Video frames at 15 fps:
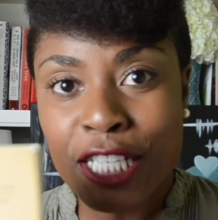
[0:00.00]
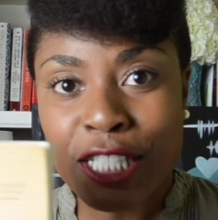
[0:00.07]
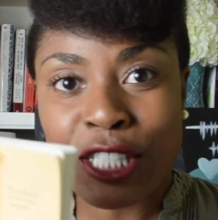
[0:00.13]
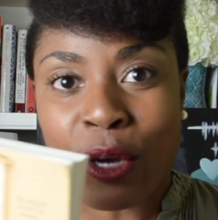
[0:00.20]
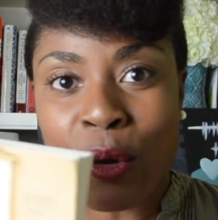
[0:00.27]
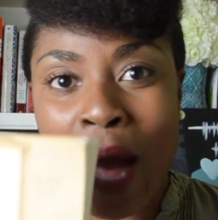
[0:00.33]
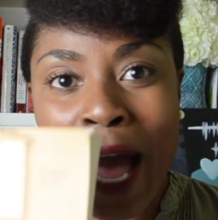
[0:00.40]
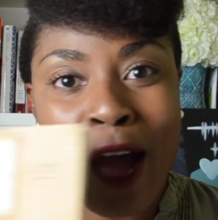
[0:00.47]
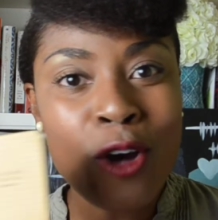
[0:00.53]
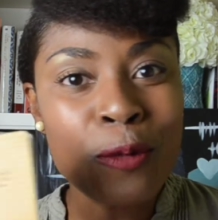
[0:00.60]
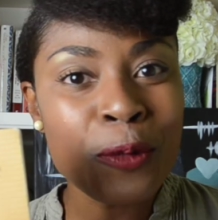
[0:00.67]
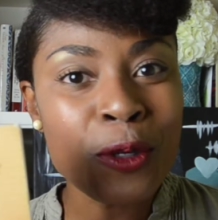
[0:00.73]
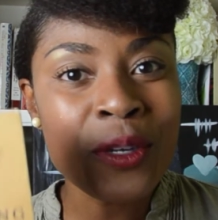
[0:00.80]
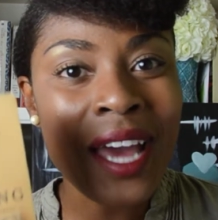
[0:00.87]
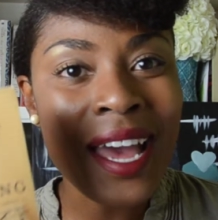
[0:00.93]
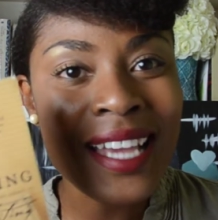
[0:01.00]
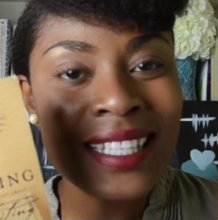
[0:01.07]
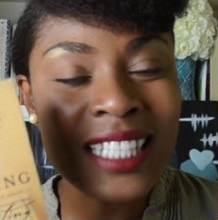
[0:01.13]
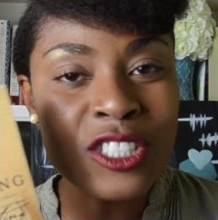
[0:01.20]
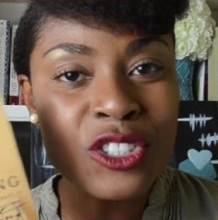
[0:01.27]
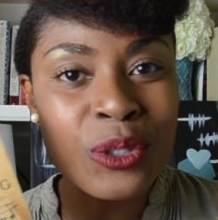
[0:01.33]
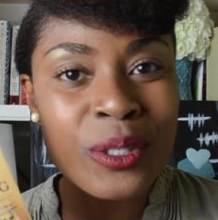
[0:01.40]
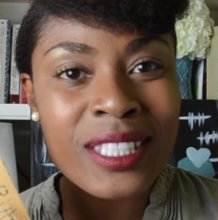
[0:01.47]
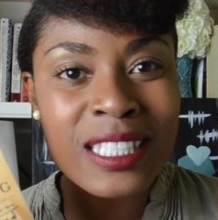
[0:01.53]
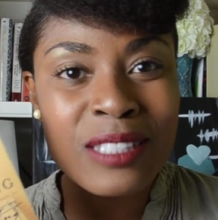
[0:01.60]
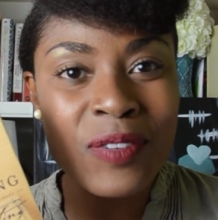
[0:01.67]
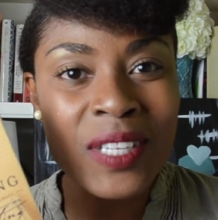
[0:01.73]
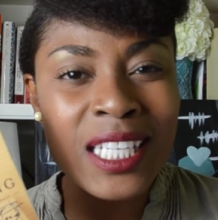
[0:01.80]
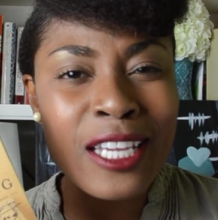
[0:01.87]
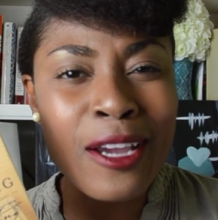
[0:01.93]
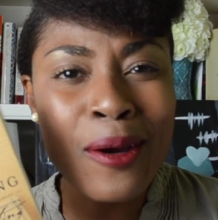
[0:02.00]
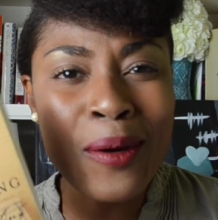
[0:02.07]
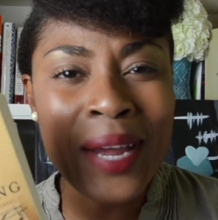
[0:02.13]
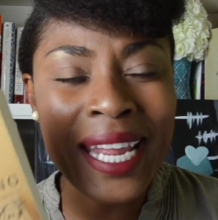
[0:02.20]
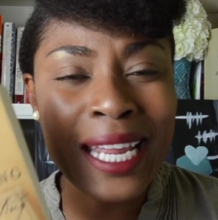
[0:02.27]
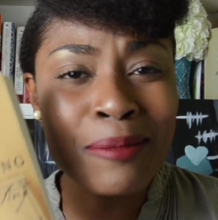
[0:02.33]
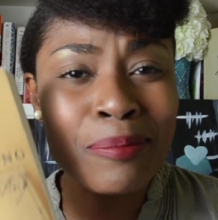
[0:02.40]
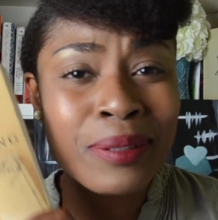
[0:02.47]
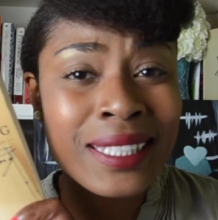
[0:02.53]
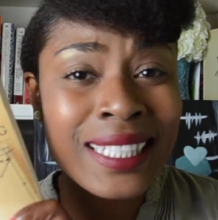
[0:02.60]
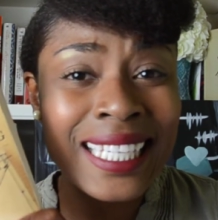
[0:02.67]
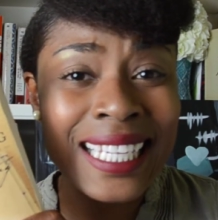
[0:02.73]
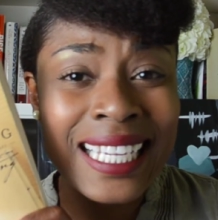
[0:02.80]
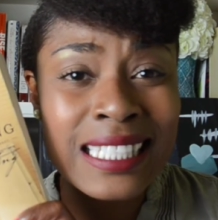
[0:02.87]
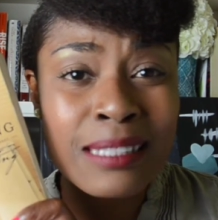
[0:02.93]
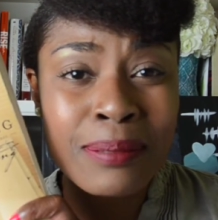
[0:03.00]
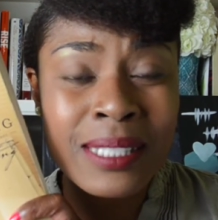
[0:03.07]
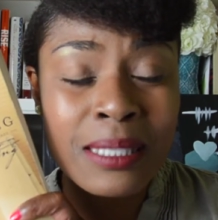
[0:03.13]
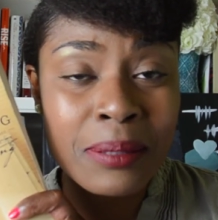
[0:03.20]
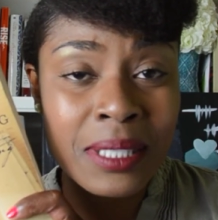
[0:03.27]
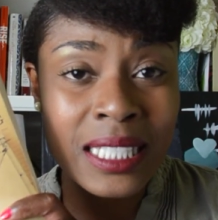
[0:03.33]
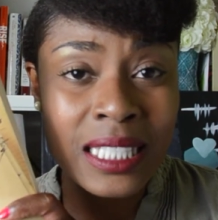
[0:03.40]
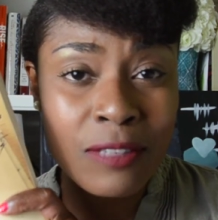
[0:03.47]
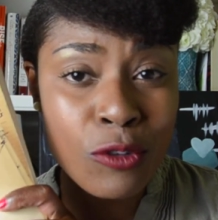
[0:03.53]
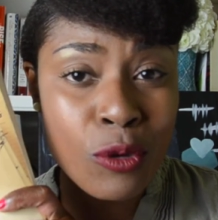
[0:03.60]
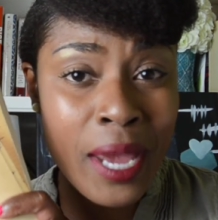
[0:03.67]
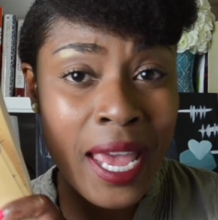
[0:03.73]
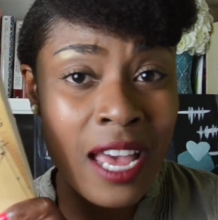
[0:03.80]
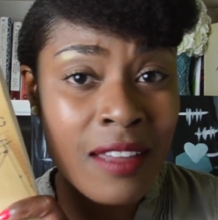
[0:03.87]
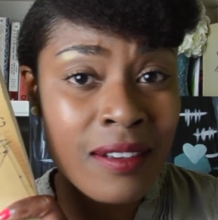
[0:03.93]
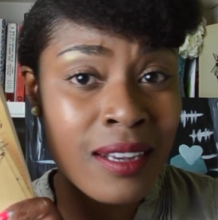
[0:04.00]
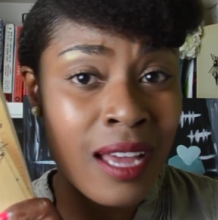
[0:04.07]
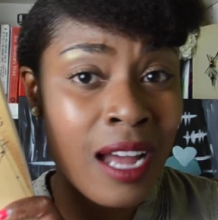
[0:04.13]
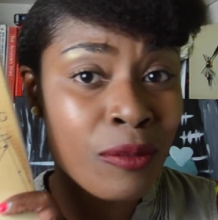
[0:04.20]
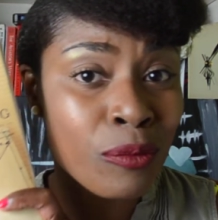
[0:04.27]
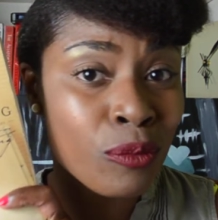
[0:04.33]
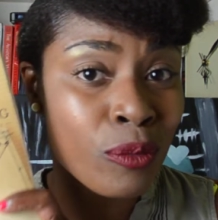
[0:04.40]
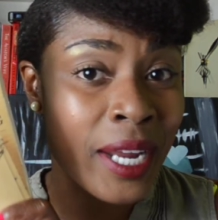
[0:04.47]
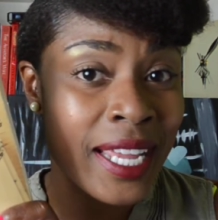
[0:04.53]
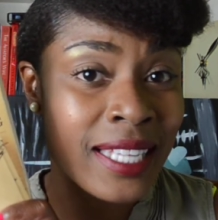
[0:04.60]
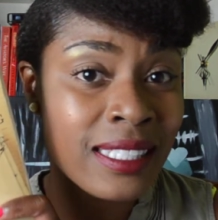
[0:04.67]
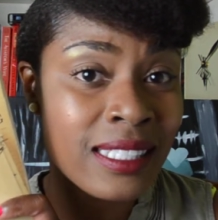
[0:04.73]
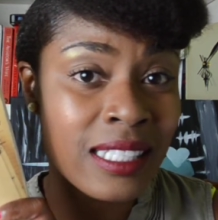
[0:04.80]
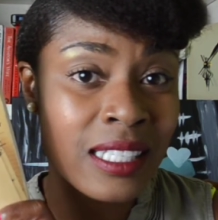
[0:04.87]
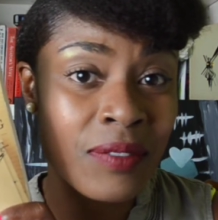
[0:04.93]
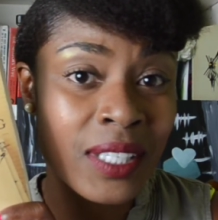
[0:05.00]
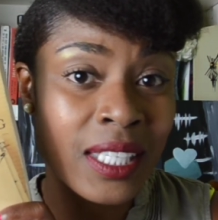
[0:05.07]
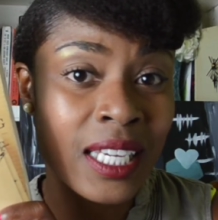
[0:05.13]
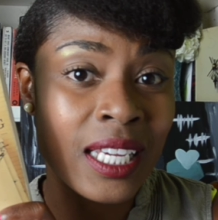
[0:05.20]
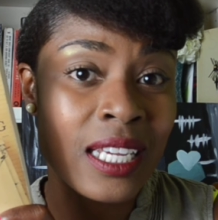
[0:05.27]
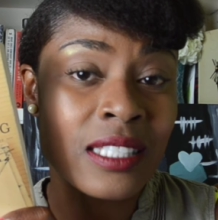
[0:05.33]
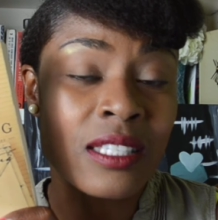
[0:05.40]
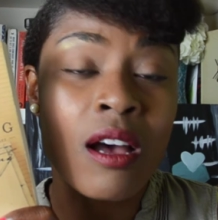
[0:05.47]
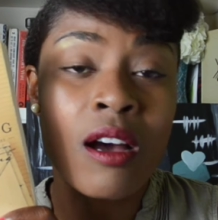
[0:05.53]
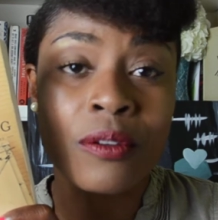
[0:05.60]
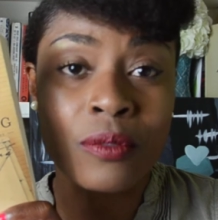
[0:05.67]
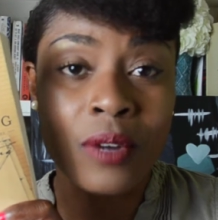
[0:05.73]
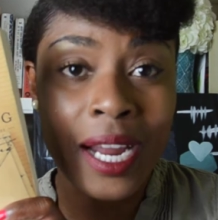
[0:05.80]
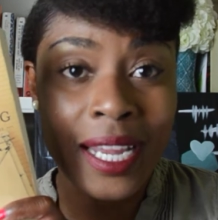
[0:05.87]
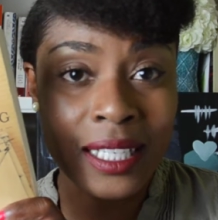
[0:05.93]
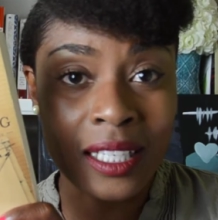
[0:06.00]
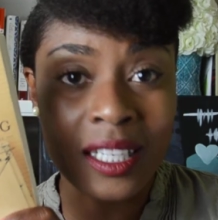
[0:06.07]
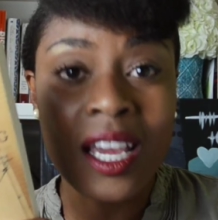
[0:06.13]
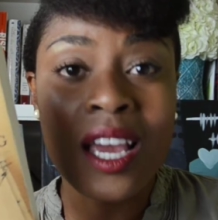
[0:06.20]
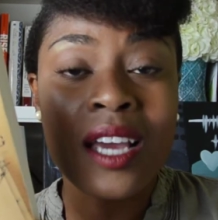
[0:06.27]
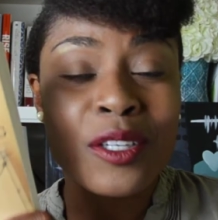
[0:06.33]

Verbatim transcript: so I hope you guys enjoyed this video and please please please if you had not read Stephen King's on writing